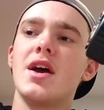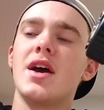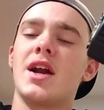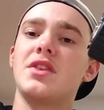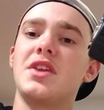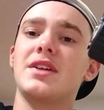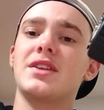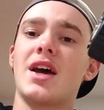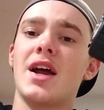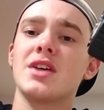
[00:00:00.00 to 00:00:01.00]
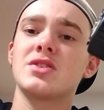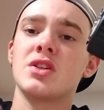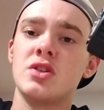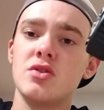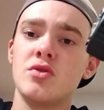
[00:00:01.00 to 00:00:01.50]
And I think that has to
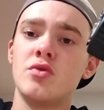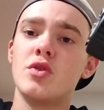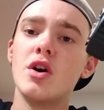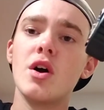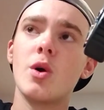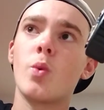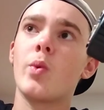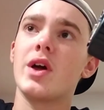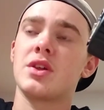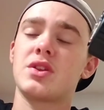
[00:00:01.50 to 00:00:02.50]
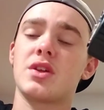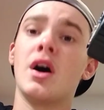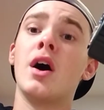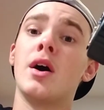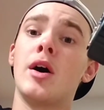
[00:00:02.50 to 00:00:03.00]
do with
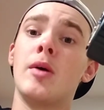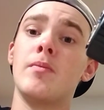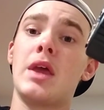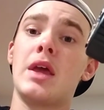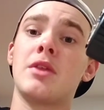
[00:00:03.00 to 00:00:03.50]
the